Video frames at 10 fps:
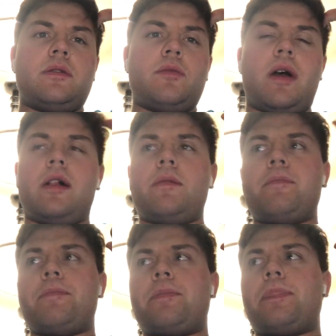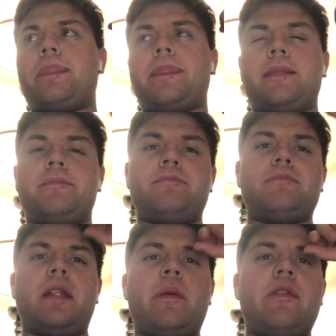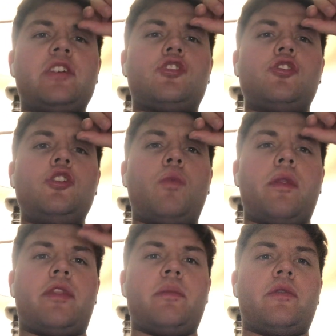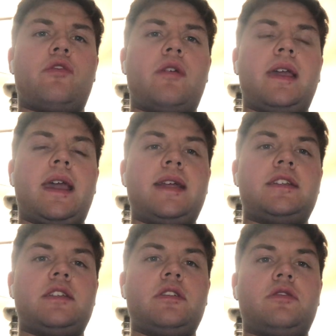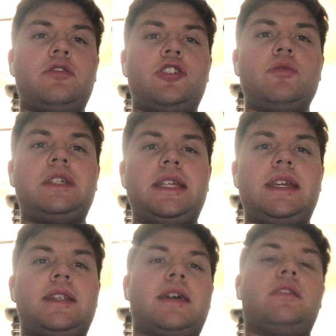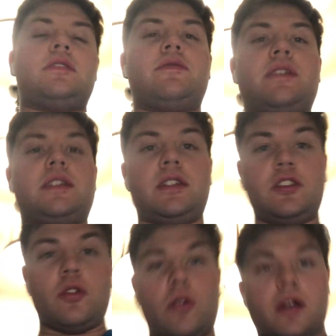Well, let me reassure you one thing before I get into the juicy details of this tour